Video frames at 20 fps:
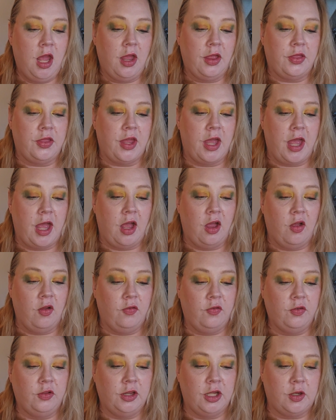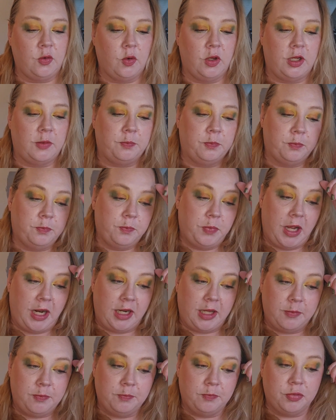The e.l.f. Liquid
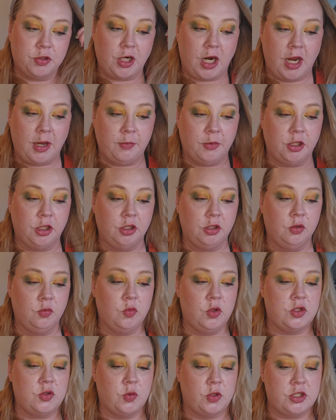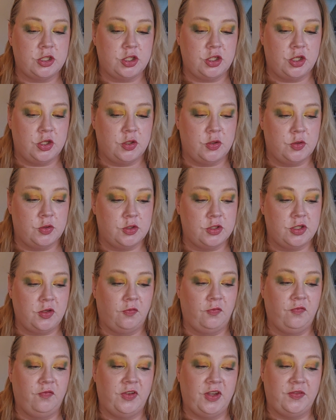Putty Primer, which was used
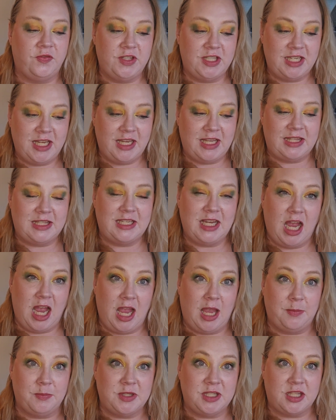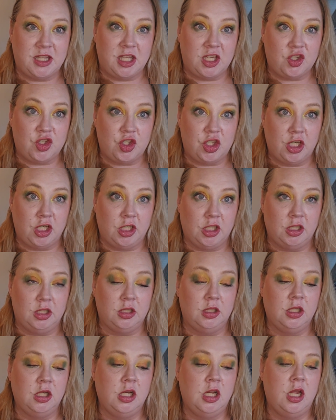15 times this year
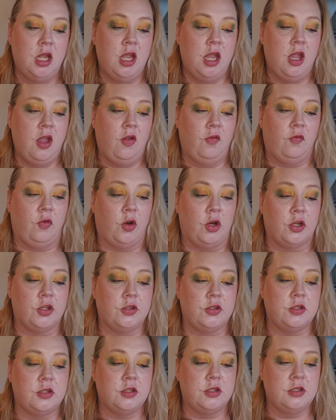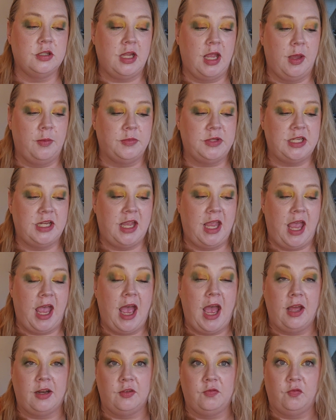for empty
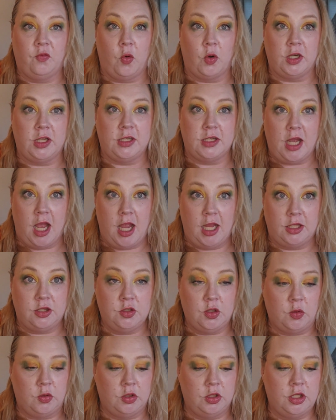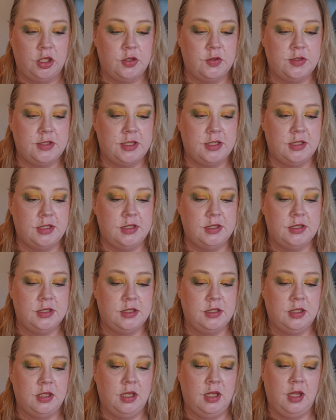at 49 total uses.
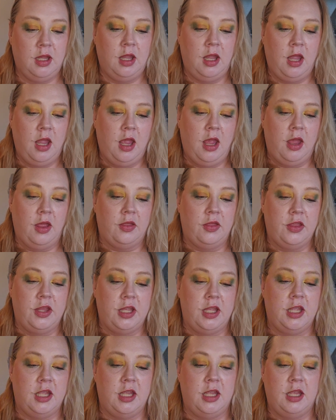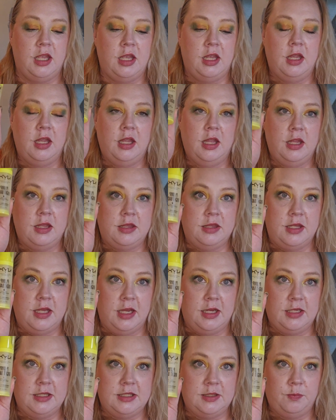The
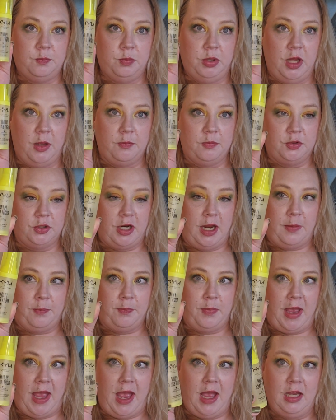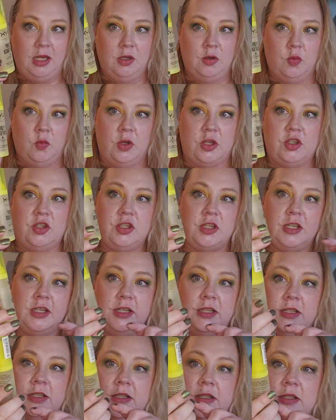NYX Plump Right Back, which
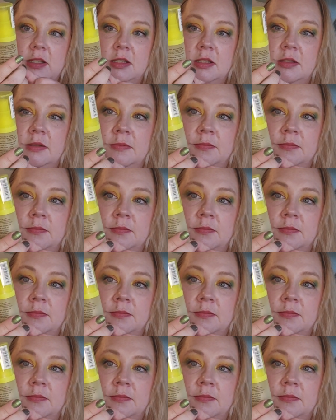is